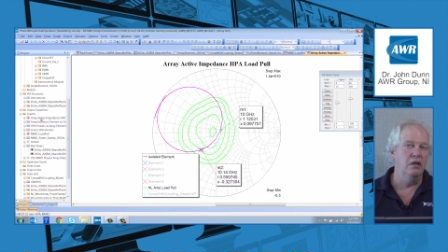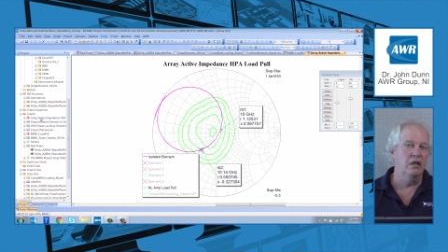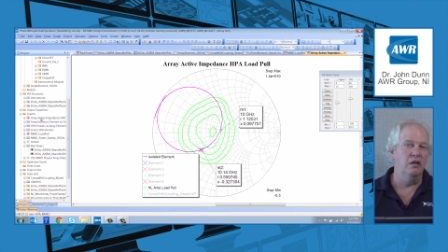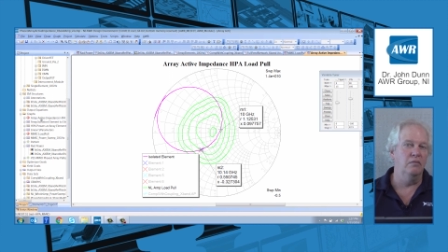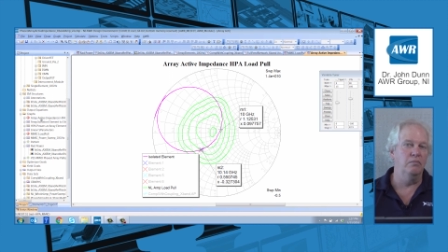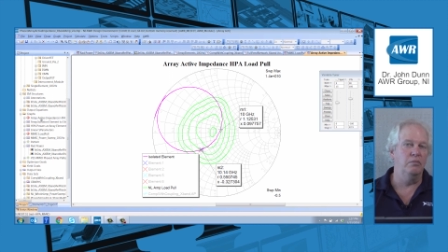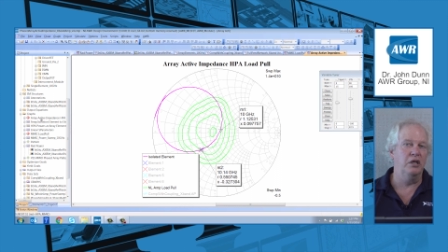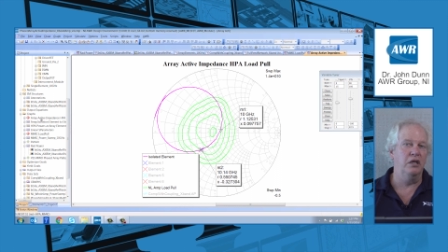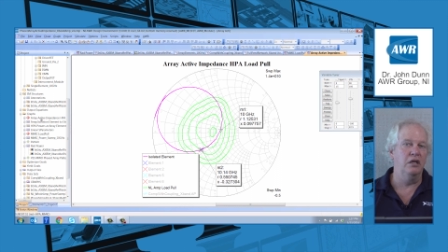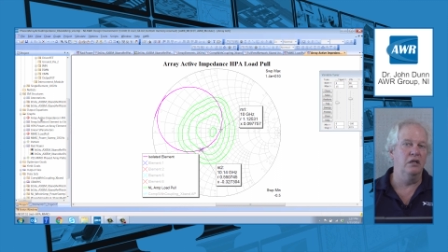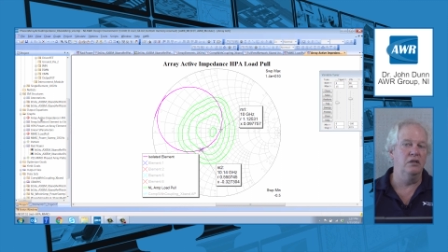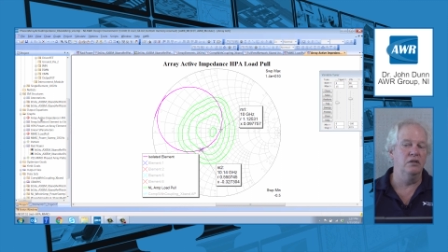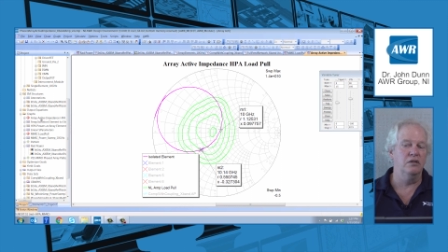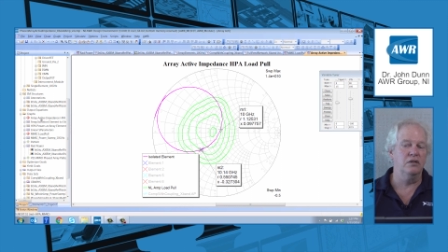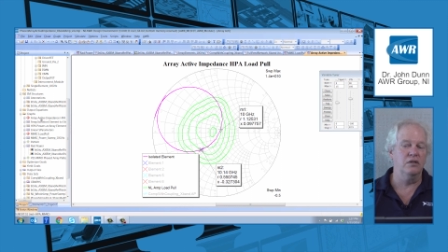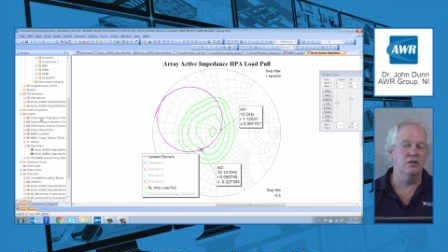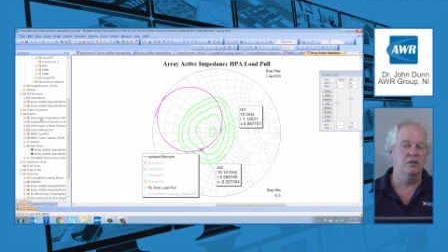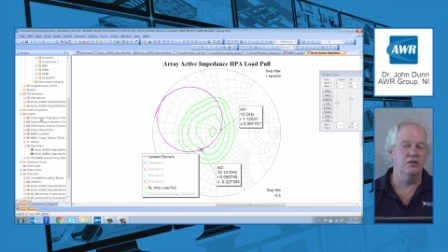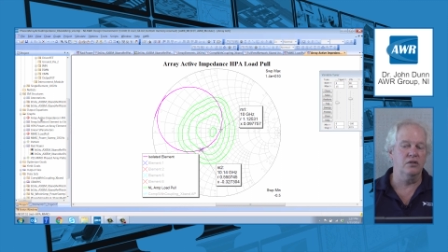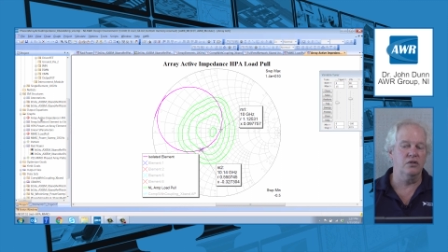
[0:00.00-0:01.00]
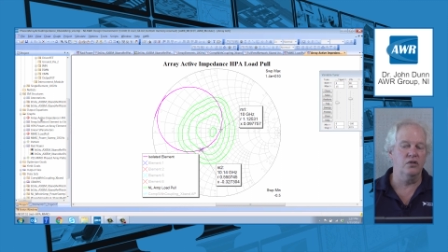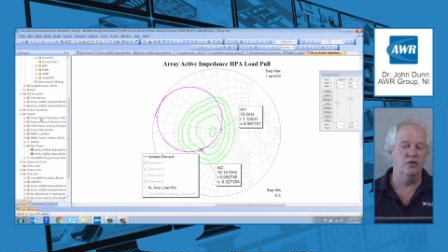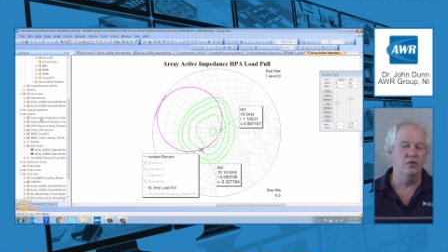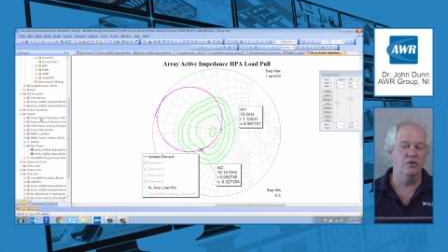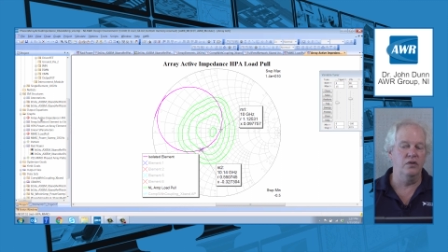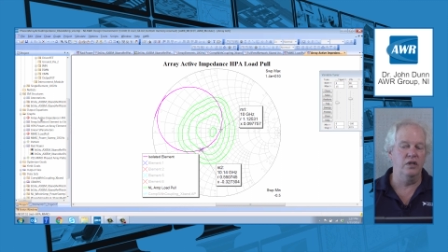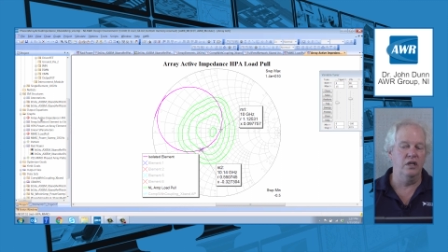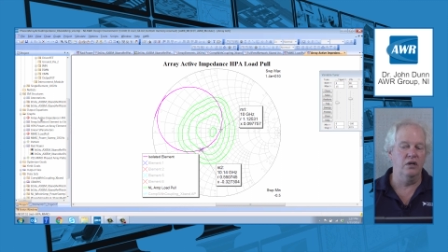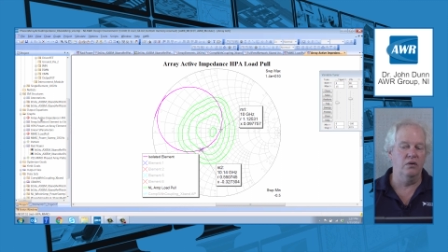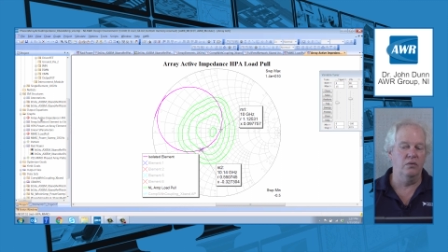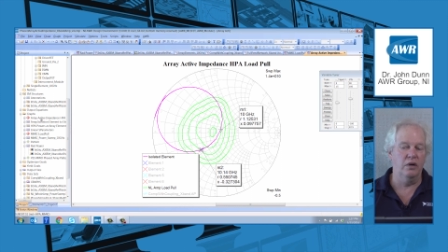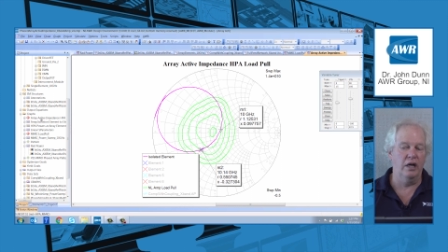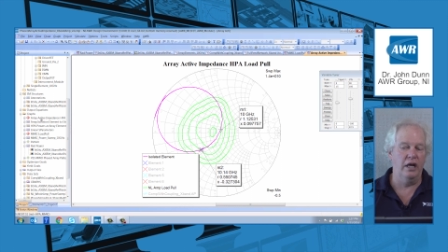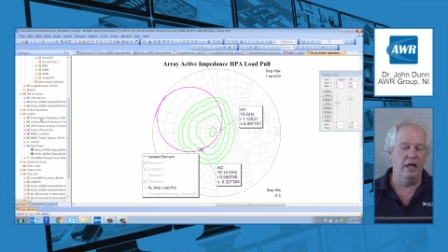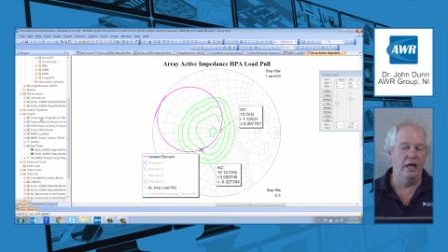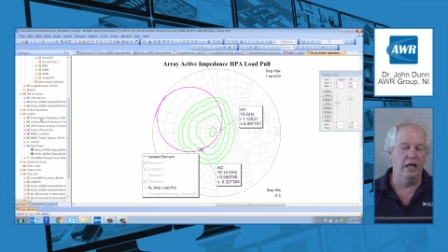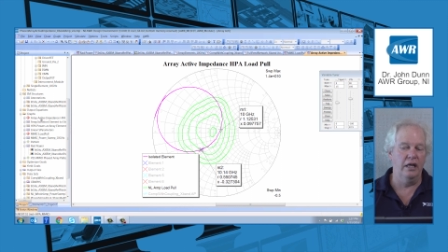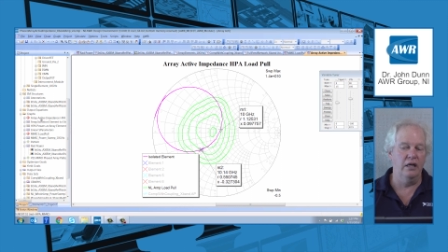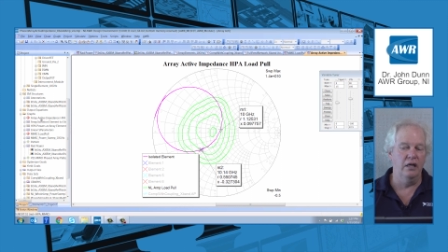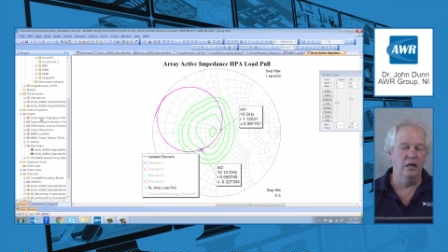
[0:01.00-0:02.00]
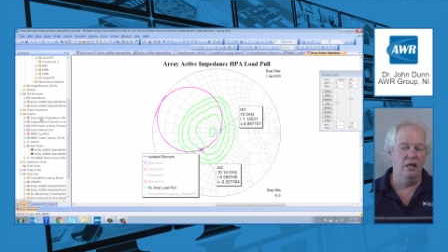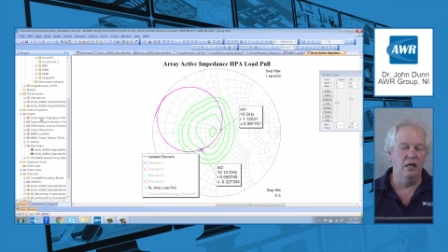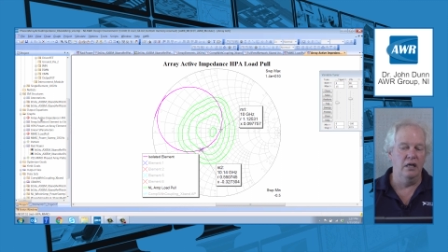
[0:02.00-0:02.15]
impedances to the array